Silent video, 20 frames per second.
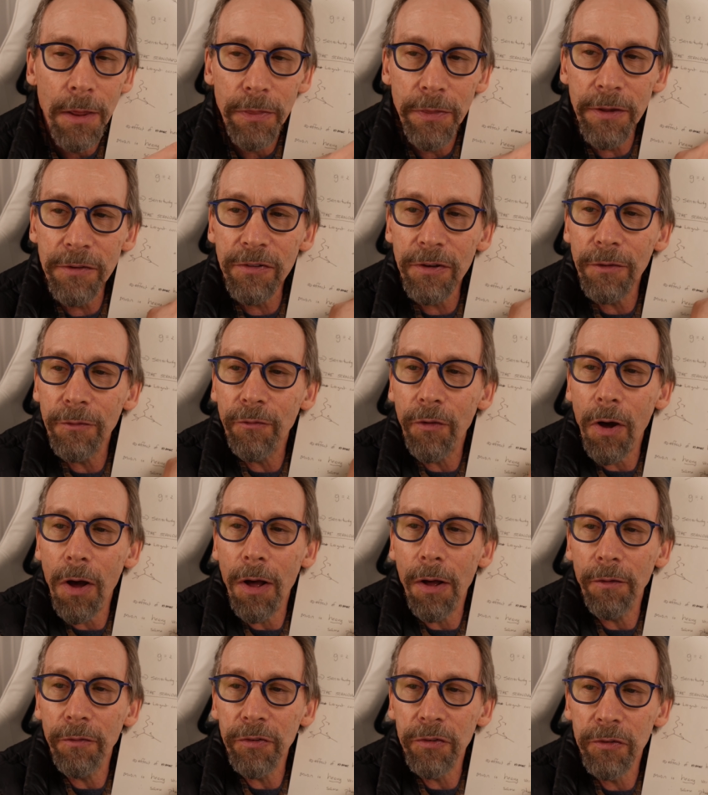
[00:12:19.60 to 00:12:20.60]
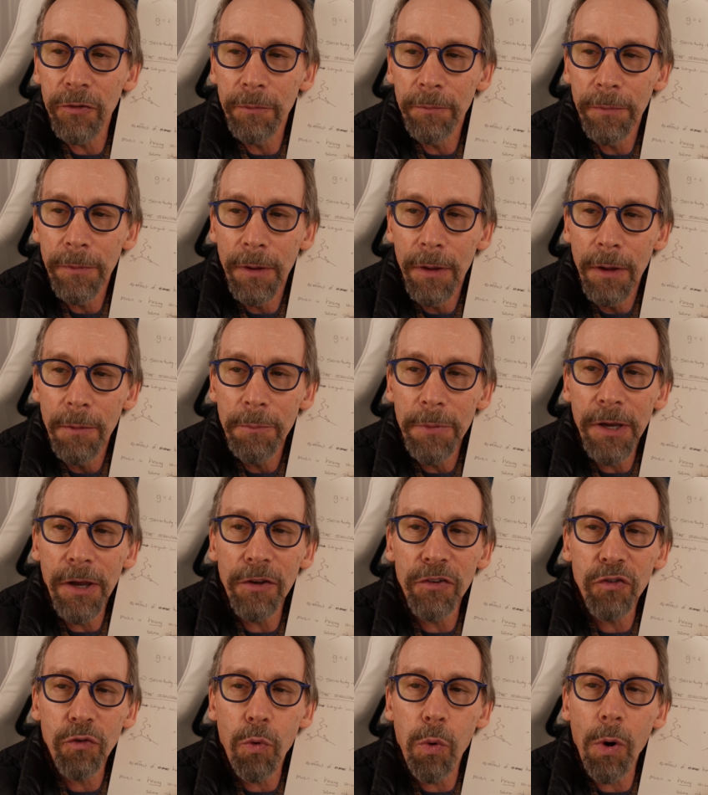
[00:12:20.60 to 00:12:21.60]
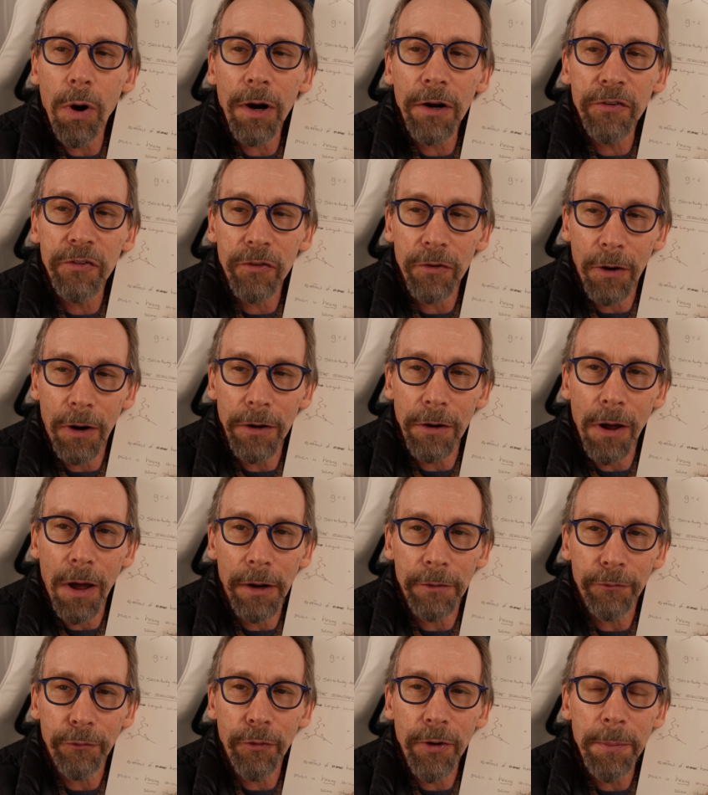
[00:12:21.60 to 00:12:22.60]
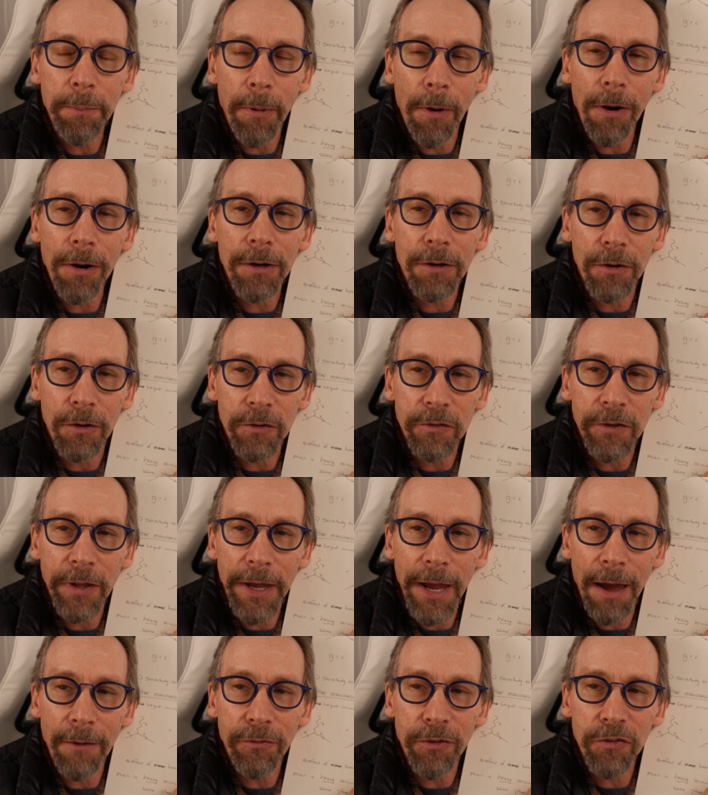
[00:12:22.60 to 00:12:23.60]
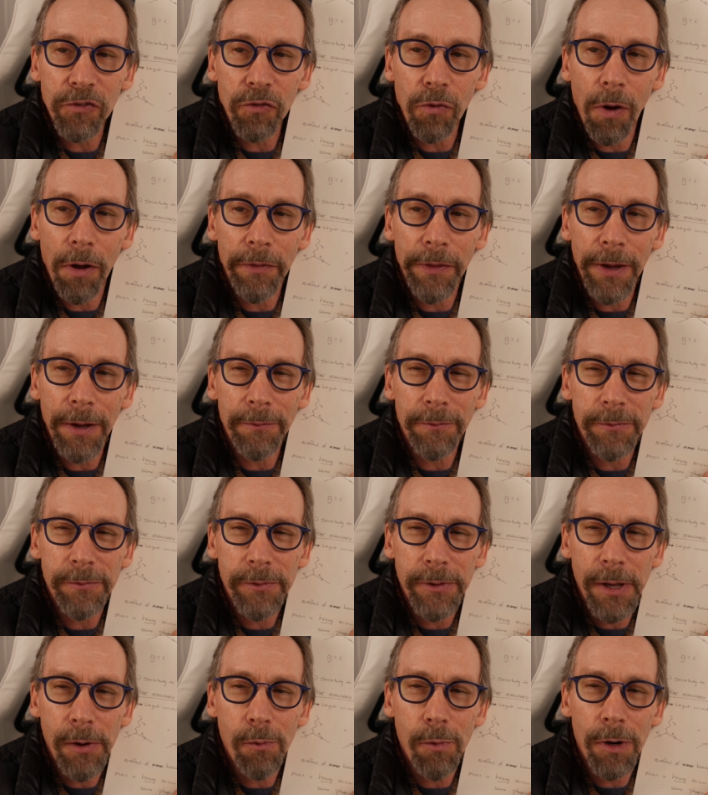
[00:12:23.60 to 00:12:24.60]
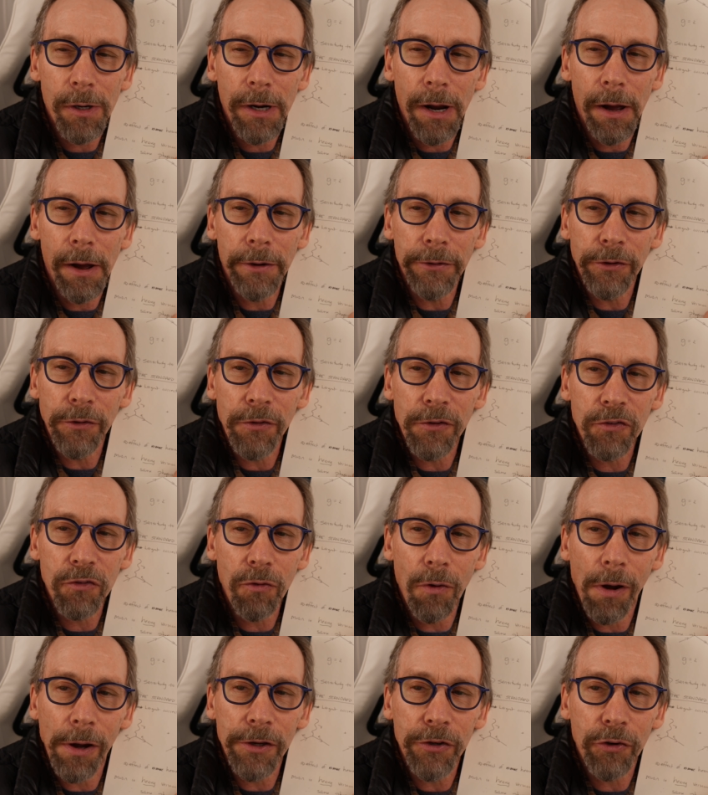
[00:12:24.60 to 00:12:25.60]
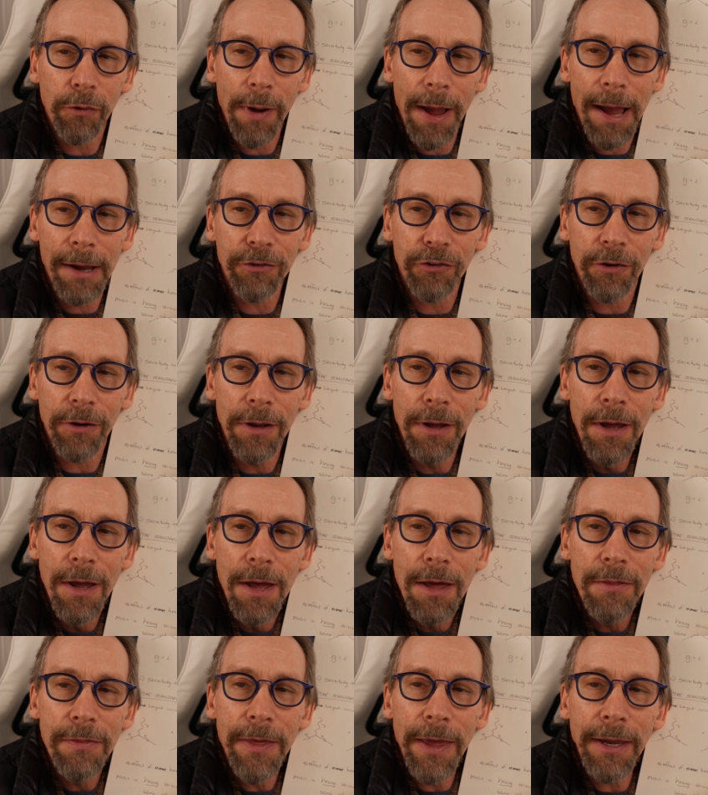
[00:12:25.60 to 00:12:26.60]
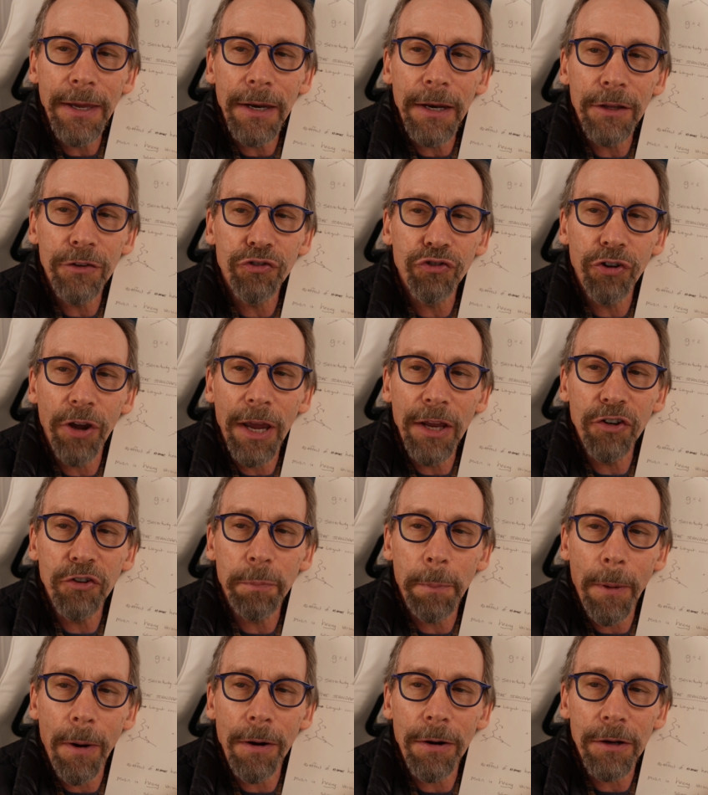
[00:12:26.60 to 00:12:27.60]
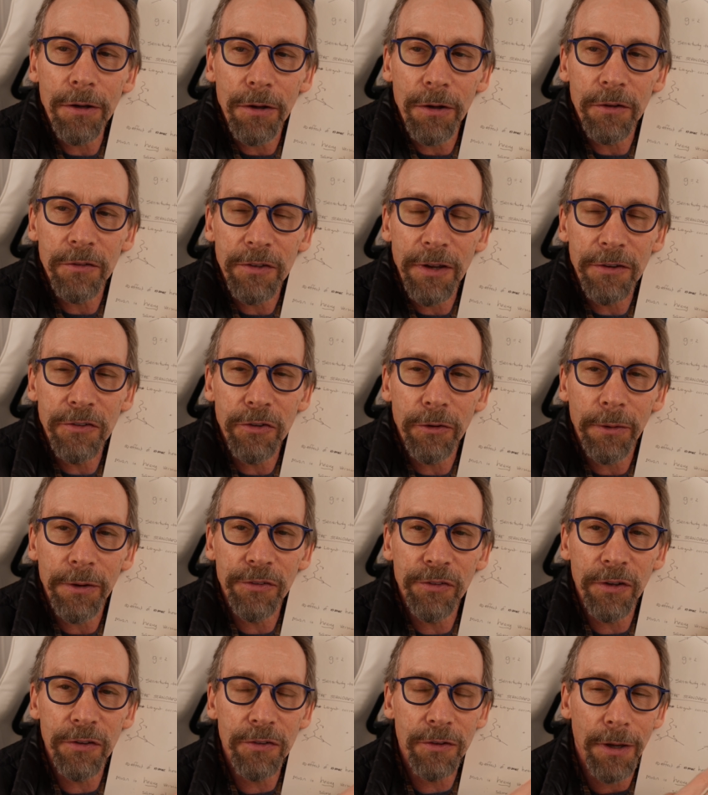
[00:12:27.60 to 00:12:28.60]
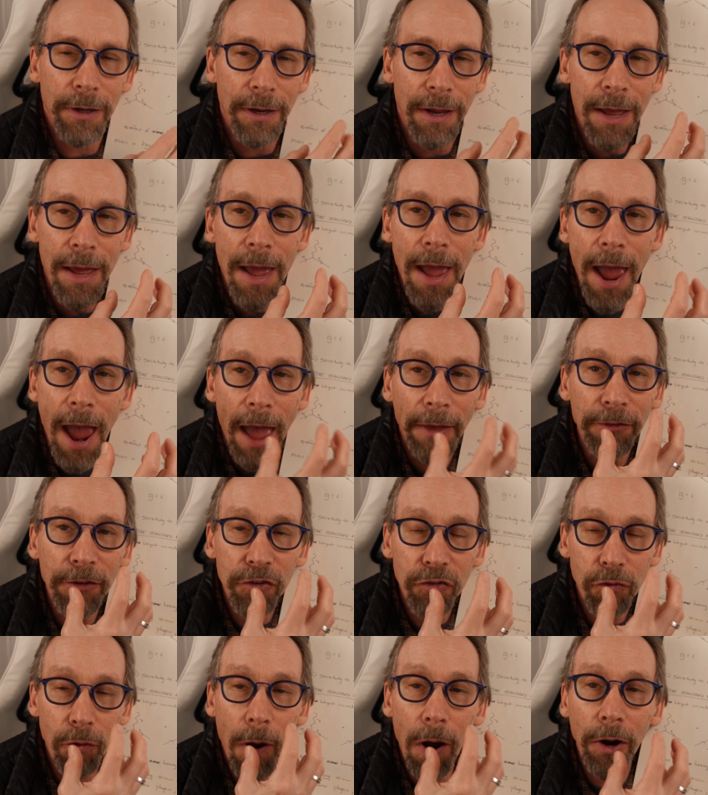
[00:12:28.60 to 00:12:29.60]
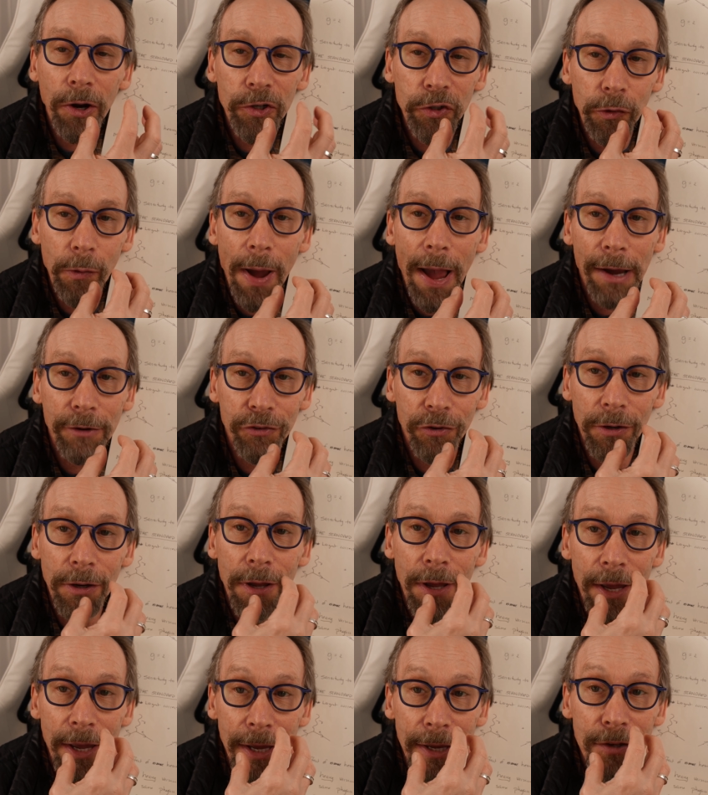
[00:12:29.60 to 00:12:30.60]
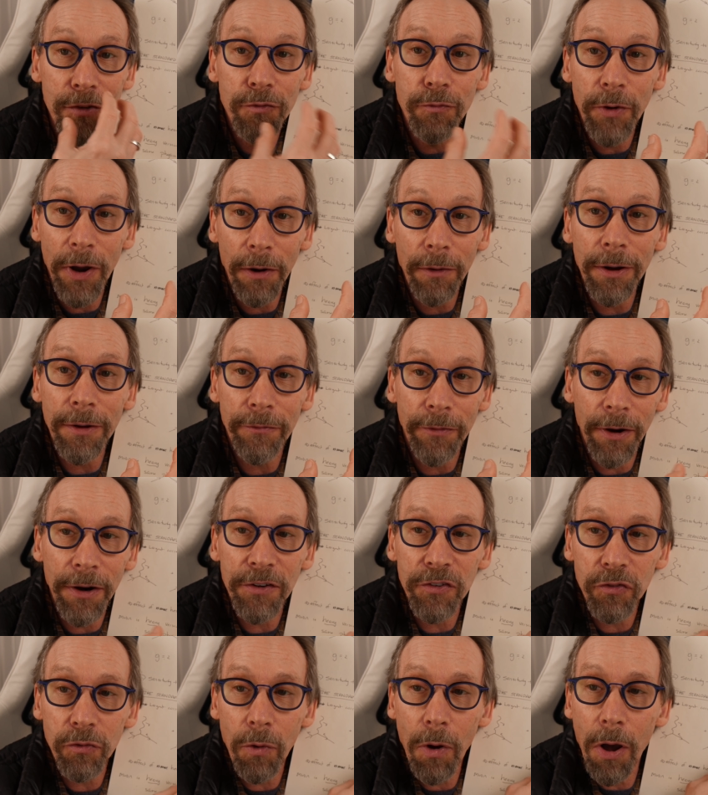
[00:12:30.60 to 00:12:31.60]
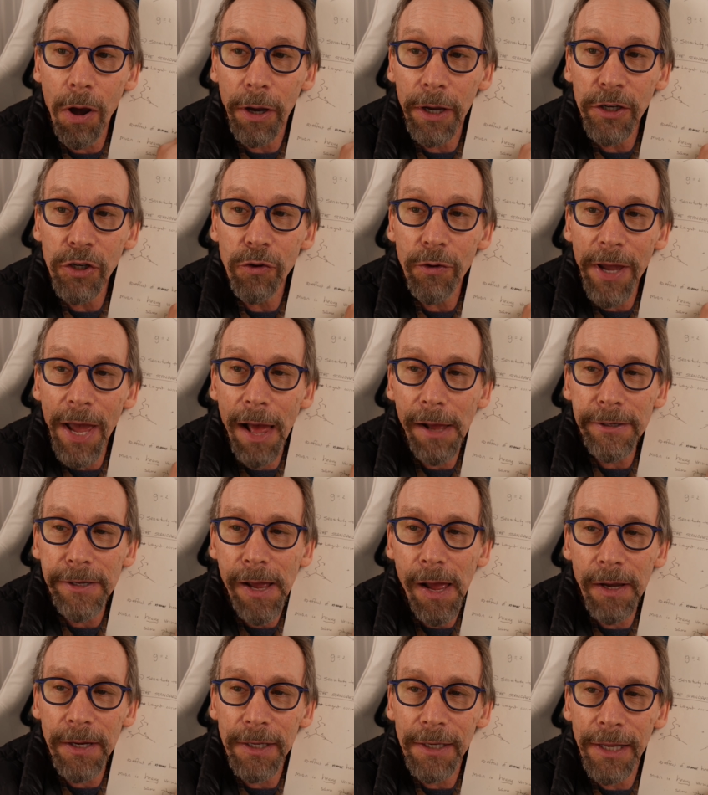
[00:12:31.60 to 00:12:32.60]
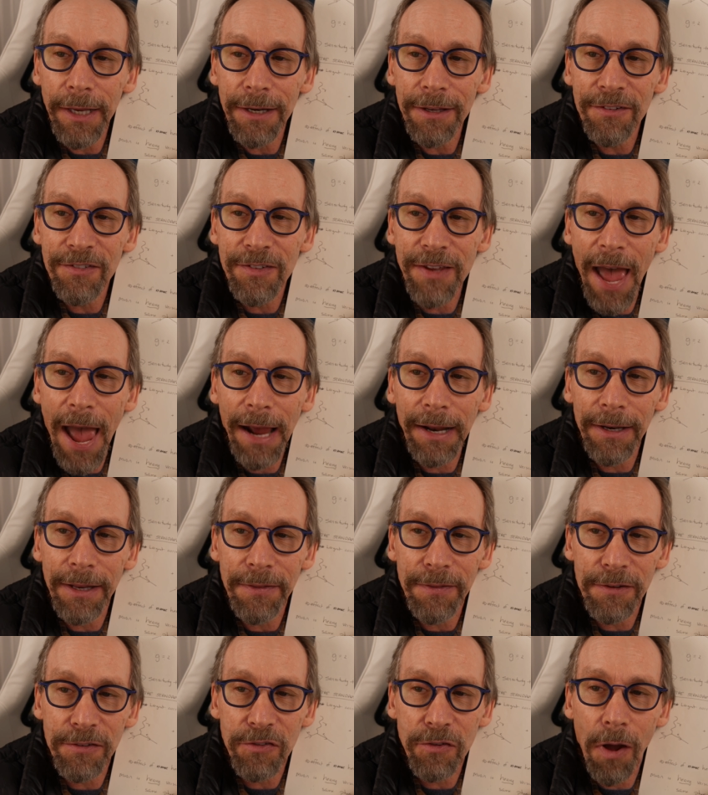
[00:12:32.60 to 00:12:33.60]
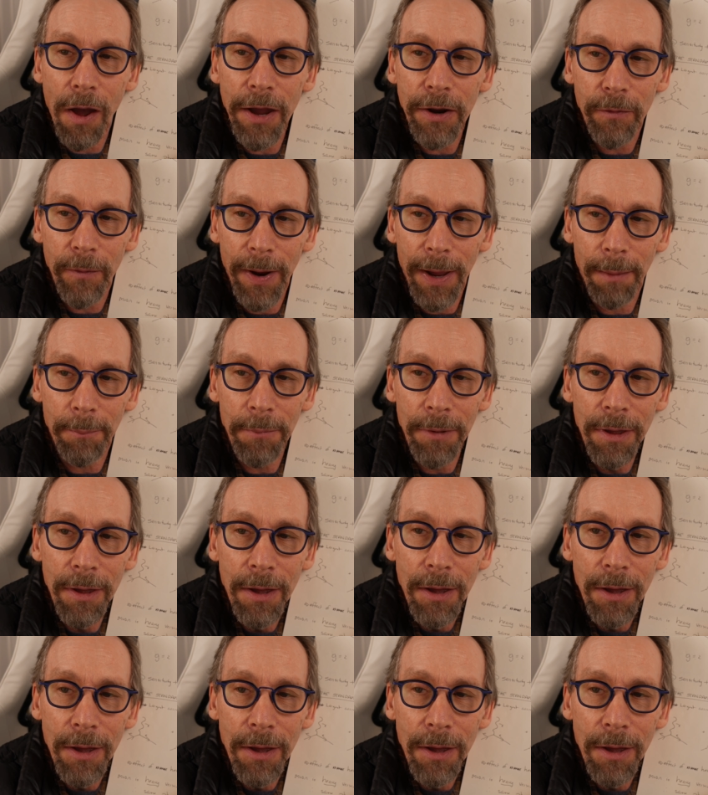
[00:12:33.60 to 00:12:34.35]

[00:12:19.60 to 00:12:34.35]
this involves, because quarks are not free particles, they work under the strong interaction. They can exchange particles as they're existing, and the strong interaction is very, very strong. And you can't calculate exactly this diagram